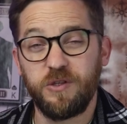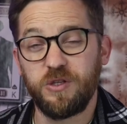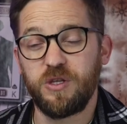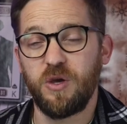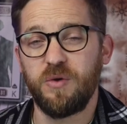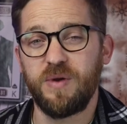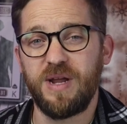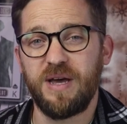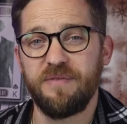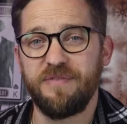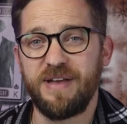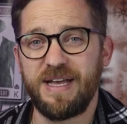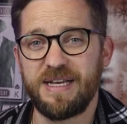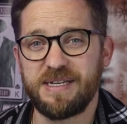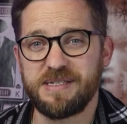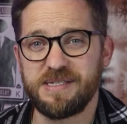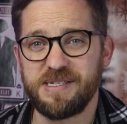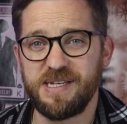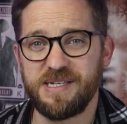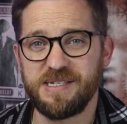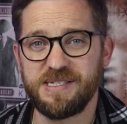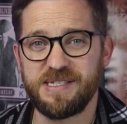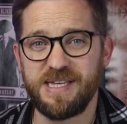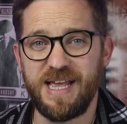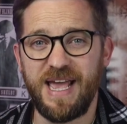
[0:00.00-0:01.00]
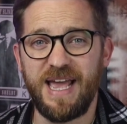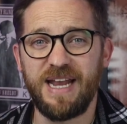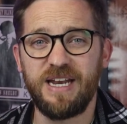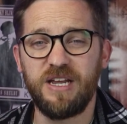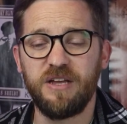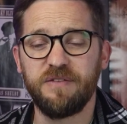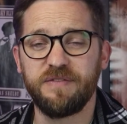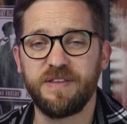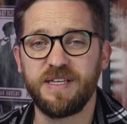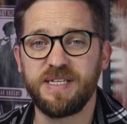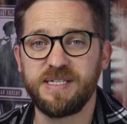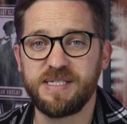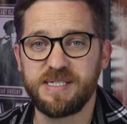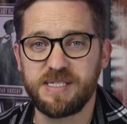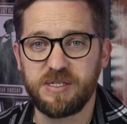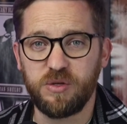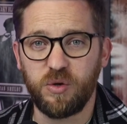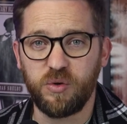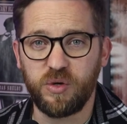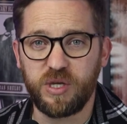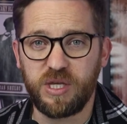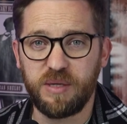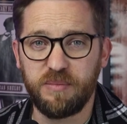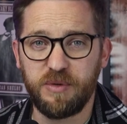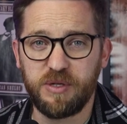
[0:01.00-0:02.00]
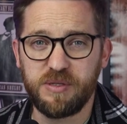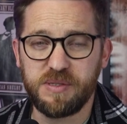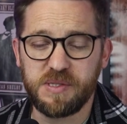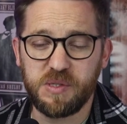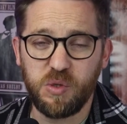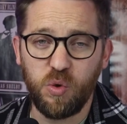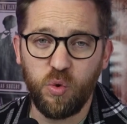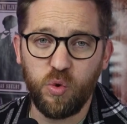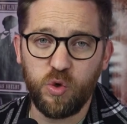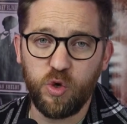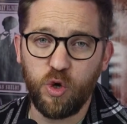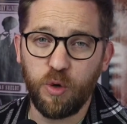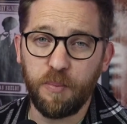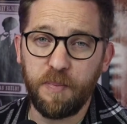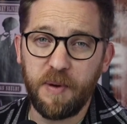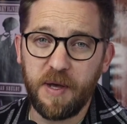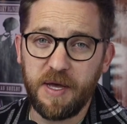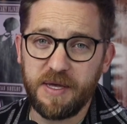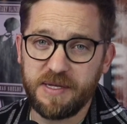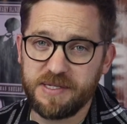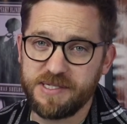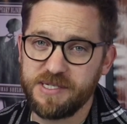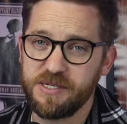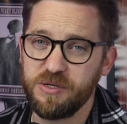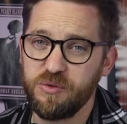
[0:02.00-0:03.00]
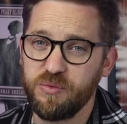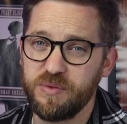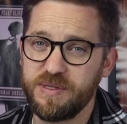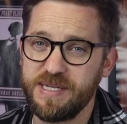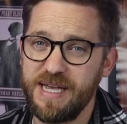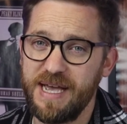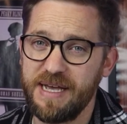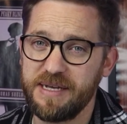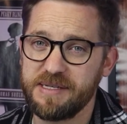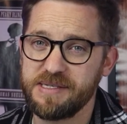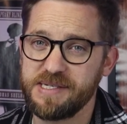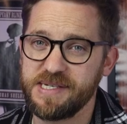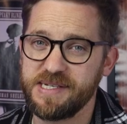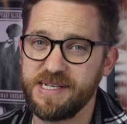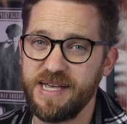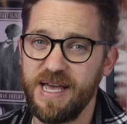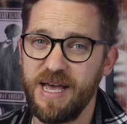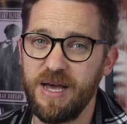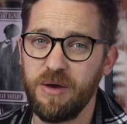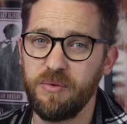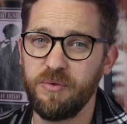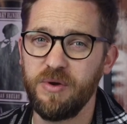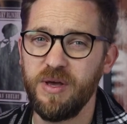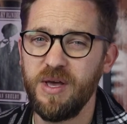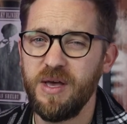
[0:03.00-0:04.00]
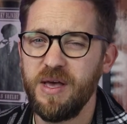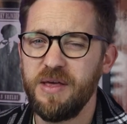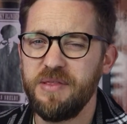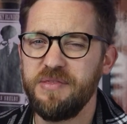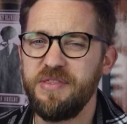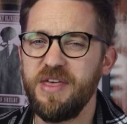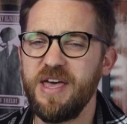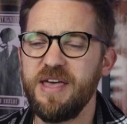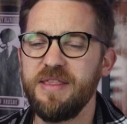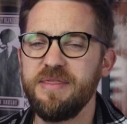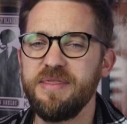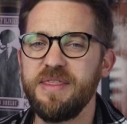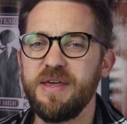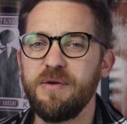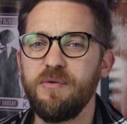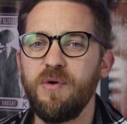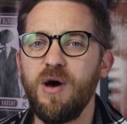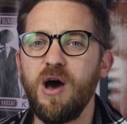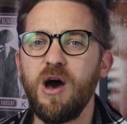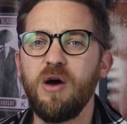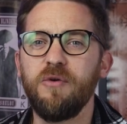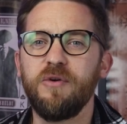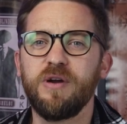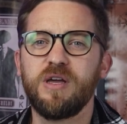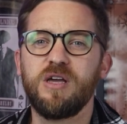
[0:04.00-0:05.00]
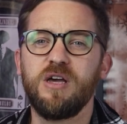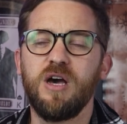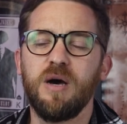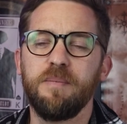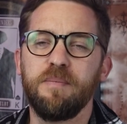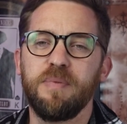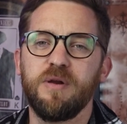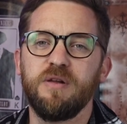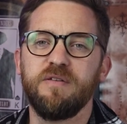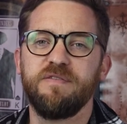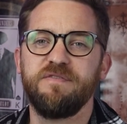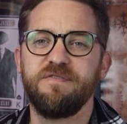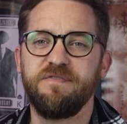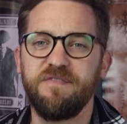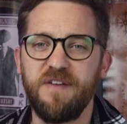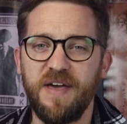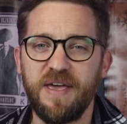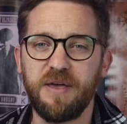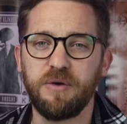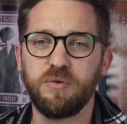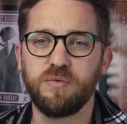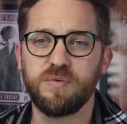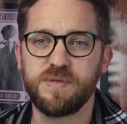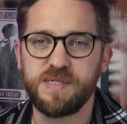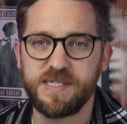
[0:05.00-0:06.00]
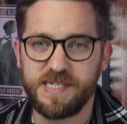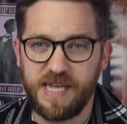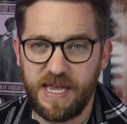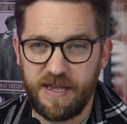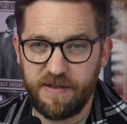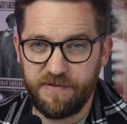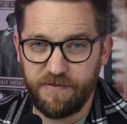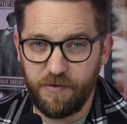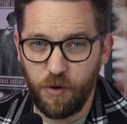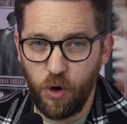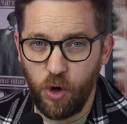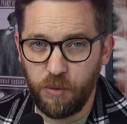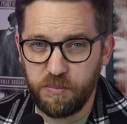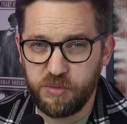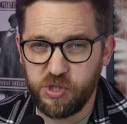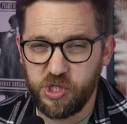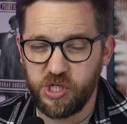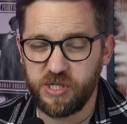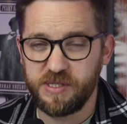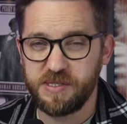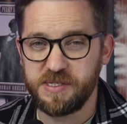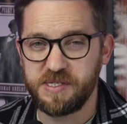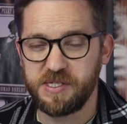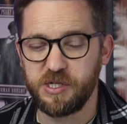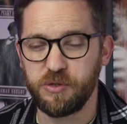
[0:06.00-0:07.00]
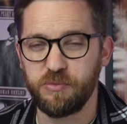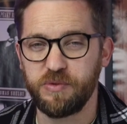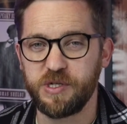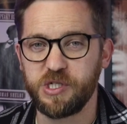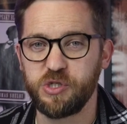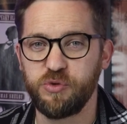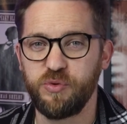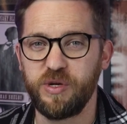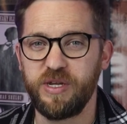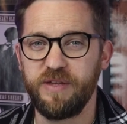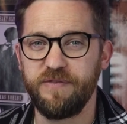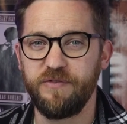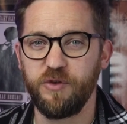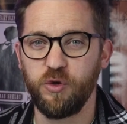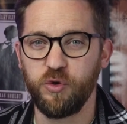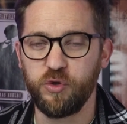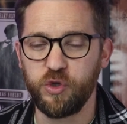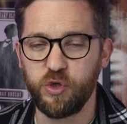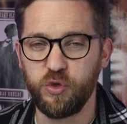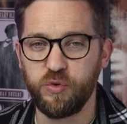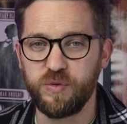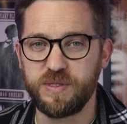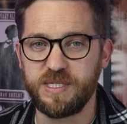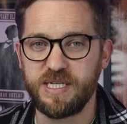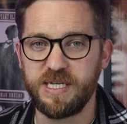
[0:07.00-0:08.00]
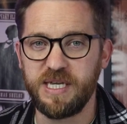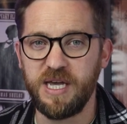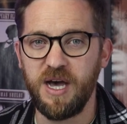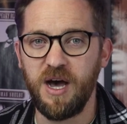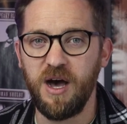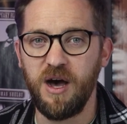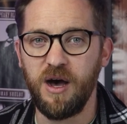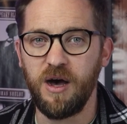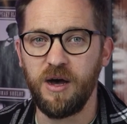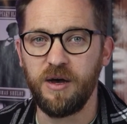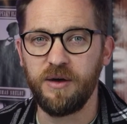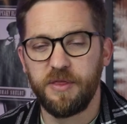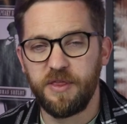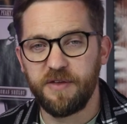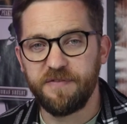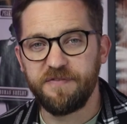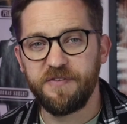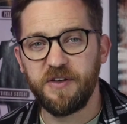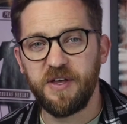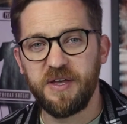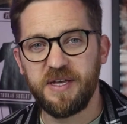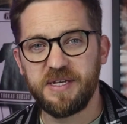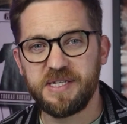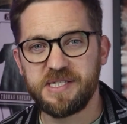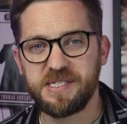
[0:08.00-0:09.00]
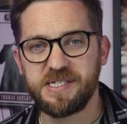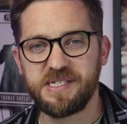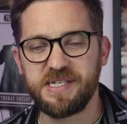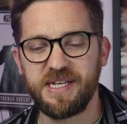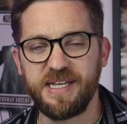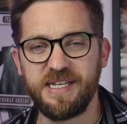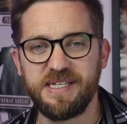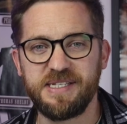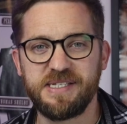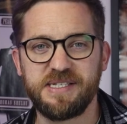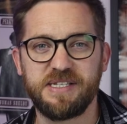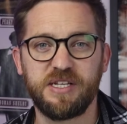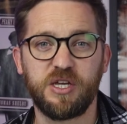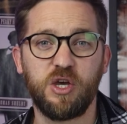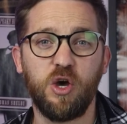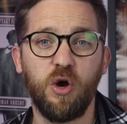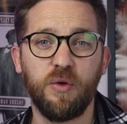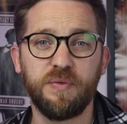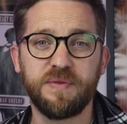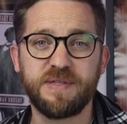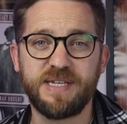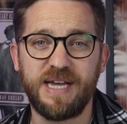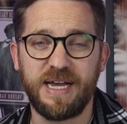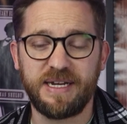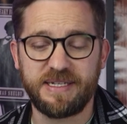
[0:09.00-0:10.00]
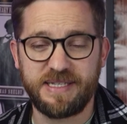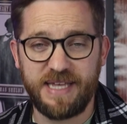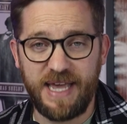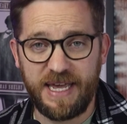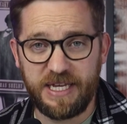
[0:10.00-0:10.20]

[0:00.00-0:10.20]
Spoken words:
you don't have access to any of these documents or your personal tax account, then there are a couple of fail-safe options to retrieve your UTR. The first is to contact